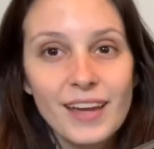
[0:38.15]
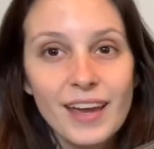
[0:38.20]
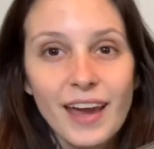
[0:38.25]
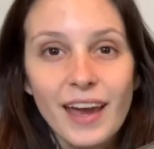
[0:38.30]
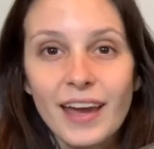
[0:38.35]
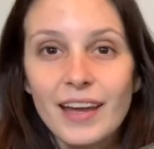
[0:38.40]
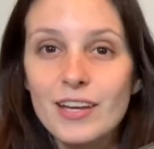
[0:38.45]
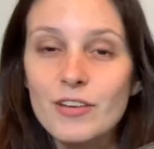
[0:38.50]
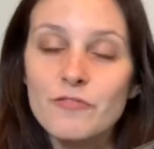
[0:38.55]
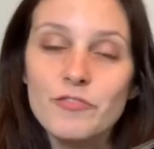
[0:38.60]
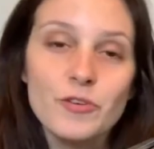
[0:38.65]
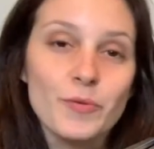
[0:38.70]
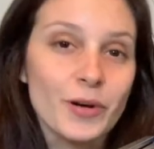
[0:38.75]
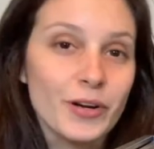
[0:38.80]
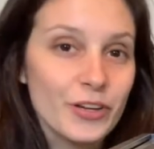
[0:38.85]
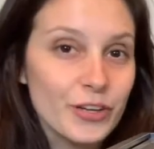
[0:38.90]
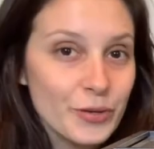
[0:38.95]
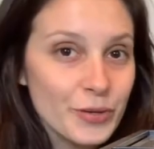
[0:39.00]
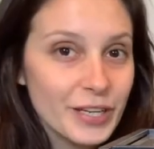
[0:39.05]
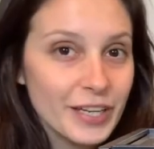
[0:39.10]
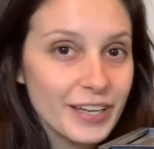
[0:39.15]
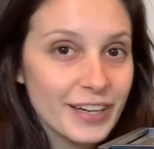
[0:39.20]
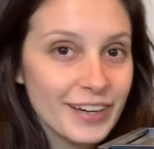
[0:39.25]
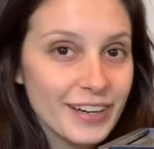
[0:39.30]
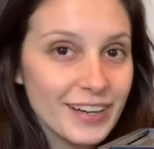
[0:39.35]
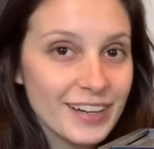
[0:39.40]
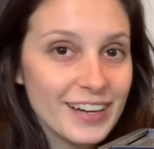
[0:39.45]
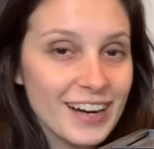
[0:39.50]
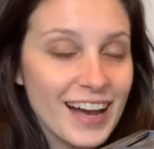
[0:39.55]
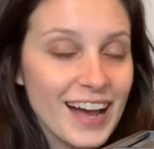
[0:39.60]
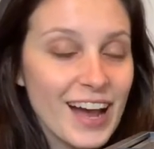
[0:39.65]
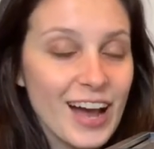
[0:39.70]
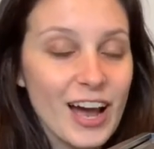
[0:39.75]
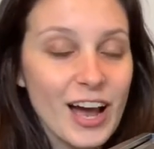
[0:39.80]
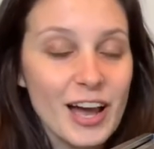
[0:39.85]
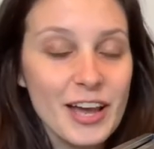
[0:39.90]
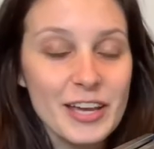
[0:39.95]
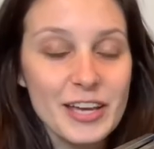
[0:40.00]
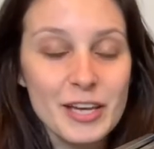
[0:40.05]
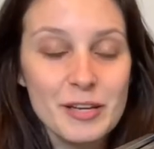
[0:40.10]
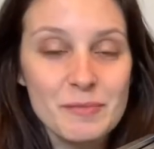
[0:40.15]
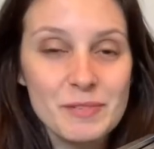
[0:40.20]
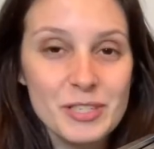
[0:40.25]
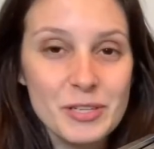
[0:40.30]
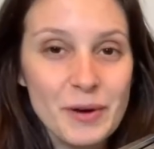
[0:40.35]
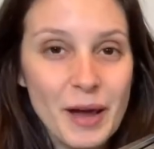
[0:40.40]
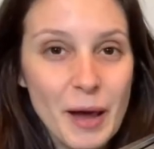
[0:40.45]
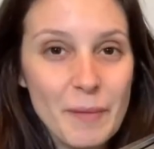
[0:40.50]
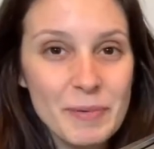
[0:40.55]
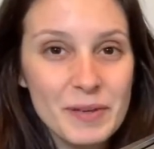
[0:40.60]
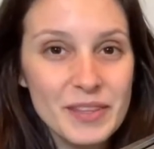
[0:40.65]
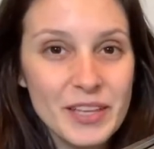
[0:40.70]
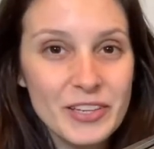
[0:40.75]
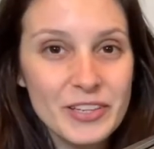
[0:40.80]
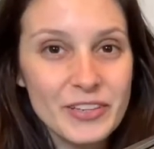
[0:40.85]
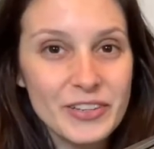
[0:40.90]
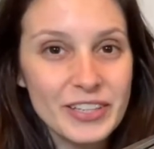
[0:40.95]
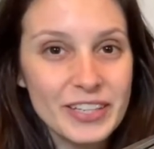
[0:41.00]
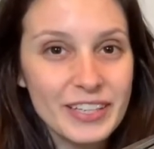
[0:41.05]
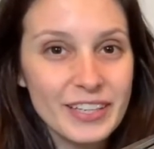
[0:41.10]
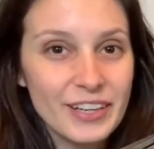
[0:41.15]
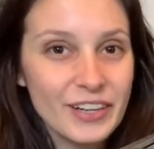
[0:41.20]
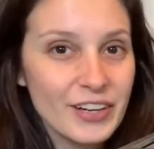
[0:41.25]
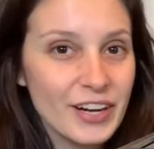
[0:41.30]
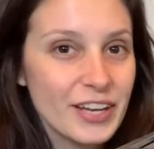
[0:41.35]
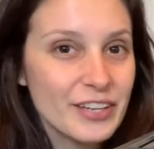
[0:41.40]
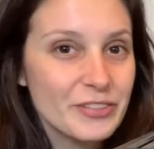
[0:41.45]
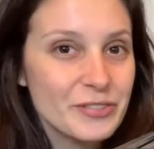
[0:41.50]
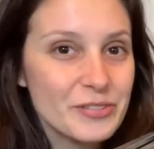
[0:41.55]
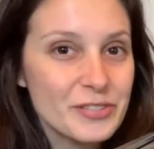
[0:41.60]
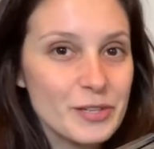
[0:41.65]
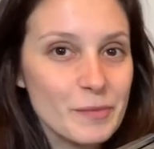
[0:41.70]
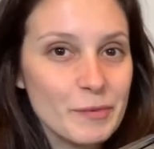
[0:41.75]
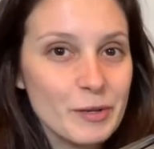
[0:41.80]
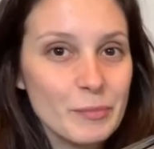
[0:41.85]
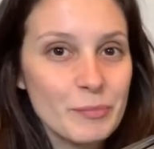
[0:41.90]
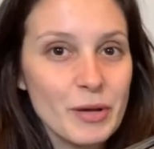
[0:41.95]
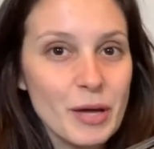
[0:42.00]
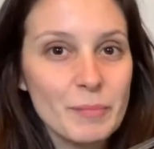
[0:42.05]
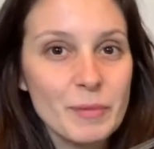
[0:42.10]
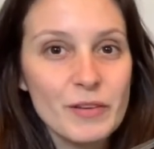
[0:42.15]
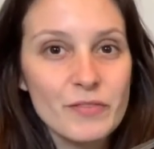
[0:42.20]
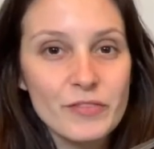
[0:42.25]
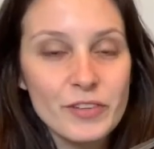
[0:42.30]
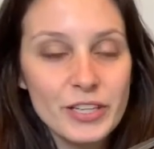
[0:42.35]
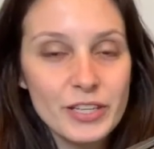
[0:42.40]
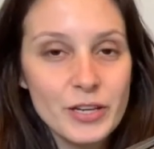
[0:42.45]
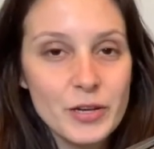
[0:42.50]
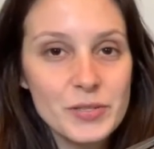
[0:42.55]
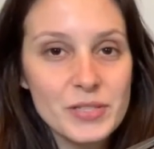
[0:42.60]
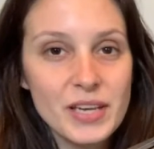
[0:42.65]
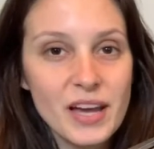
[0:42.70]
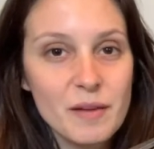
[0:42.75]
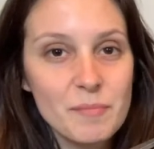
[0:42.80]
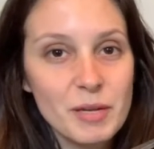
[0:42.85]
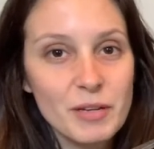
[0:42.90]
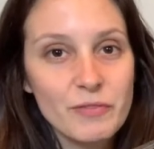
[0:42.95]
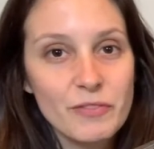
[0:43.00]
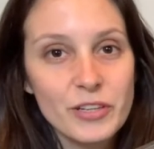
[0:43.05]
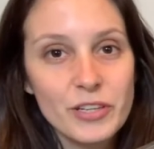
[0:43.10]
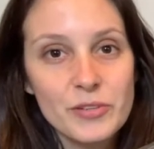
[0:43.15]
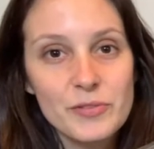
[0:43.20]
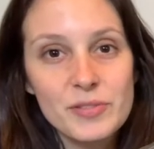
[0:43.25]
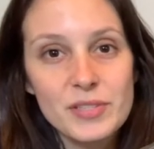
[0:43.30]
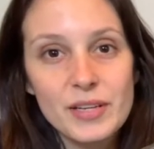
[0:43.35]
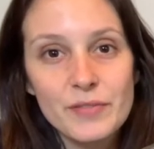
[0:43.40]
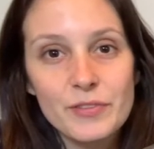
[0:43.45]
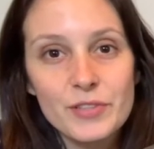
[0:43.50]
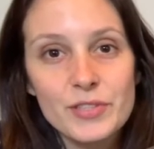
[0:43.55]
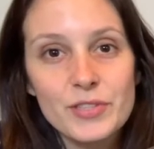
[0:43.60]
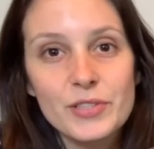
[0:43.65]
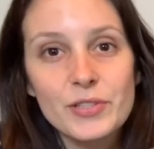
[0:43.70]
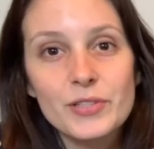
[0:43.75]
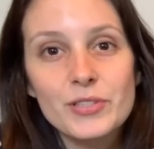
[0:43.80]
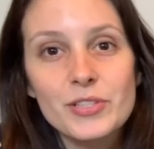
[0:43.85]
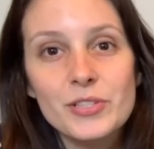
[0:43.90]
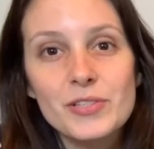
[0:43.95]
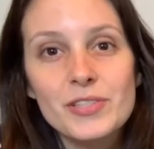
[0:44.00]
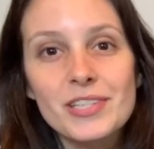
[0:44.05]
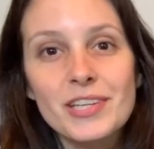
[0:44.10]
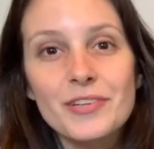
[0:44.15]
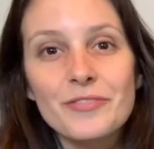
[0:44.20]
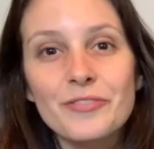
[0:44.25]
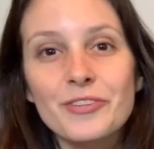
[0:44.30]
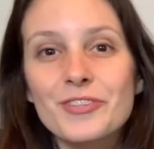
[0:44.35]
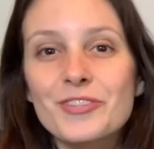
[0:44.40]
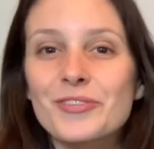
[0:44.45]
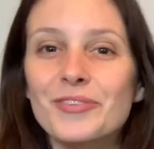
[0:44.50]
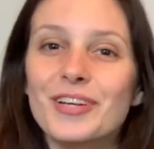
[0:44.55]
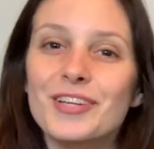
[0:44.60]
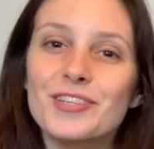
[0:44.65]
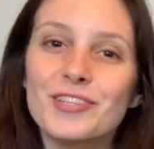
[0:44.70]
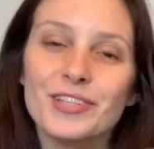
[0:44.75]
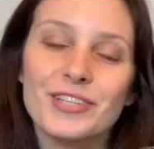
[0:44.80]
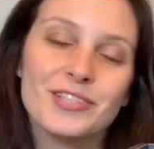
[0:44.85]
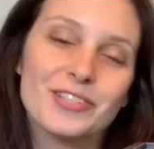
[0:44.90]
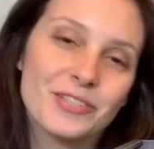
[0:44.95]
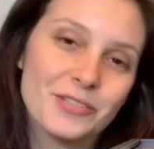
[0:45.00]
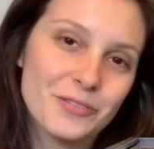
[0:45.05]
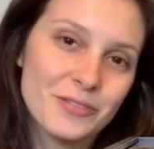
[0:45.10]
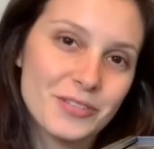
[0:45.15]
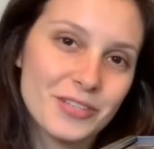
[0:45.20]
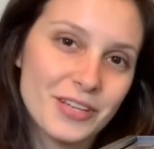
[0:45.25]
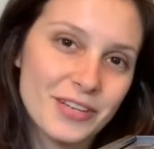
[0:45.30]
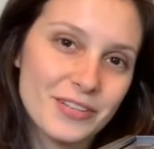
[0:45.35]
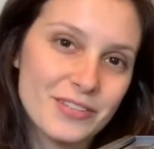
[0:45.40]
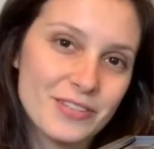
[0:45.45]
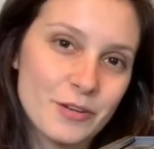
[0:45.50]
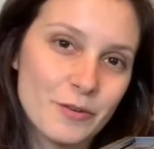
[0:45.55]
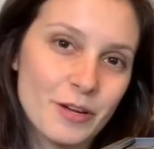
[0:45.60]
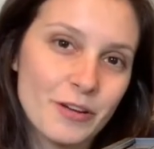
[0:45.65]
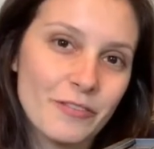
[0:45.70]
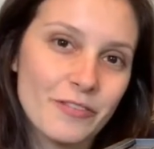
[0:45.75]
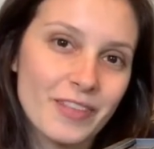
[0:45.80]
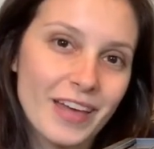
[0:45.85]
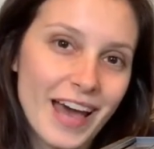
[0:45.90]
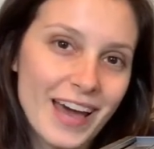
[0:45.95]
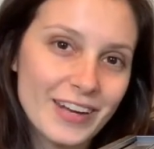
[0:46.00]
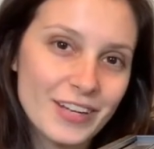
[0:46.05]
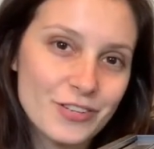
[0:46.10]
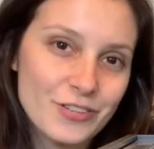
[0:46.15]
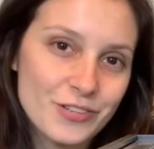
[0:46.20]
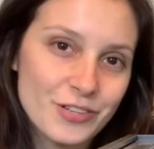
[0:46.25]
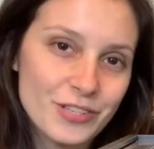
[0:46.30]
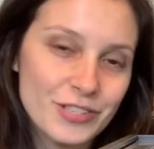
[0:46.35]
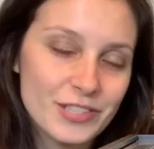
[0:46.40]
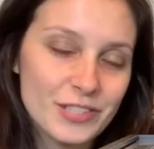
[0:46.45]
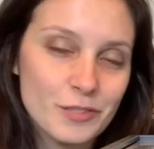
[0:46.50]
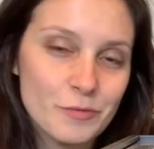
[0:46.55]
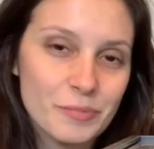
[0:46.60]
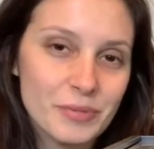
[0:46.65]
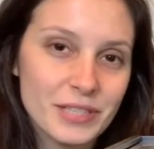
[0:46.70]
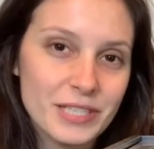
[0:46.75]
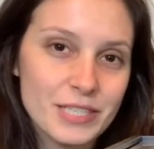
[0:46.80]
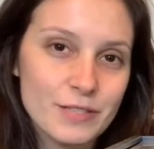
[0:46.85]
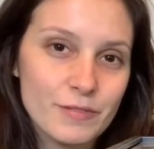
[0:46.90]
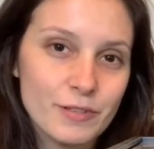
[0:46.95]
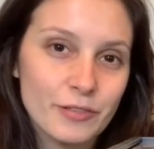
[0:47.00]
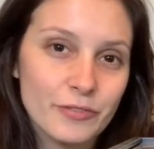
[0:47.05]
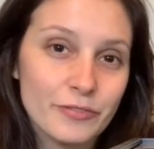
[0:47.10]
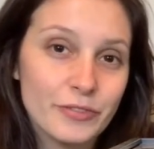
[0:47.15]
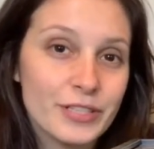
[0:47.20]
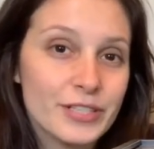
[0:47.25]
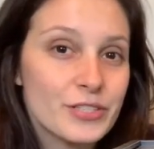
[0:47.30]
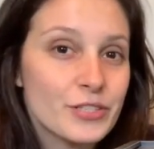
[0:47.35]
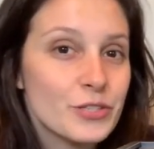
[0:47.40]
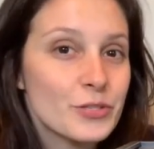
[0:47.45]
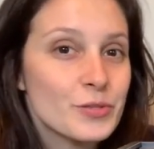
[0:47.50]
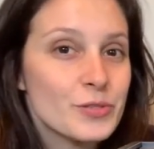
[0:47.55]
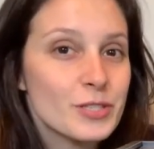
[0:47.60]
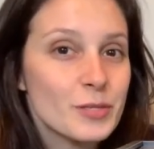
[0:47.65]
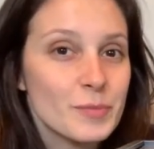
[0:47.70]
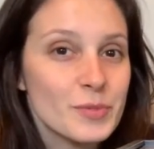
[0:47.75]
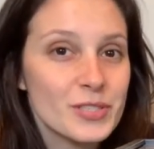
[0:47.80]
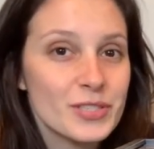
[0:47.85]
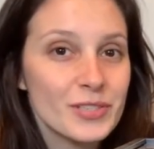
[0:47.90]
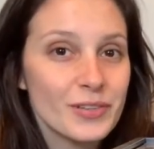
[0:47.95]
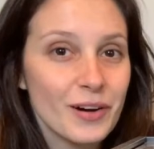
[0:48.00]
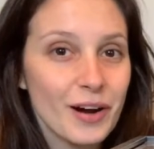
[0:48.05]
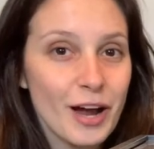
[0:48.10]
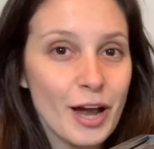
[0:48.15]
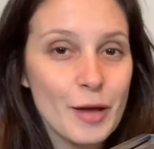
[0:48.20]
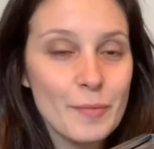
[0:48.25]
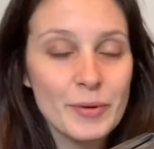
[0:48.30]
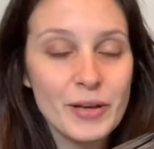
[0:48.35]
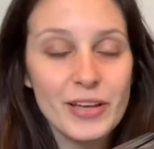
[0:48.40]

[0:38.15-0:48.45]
And if you are new here, I am so happy that you're here and you stumbled upon my videos. I make videos every single Tuesday for Tarantula Tuesday. So if that interests you, please feel free to subscribe.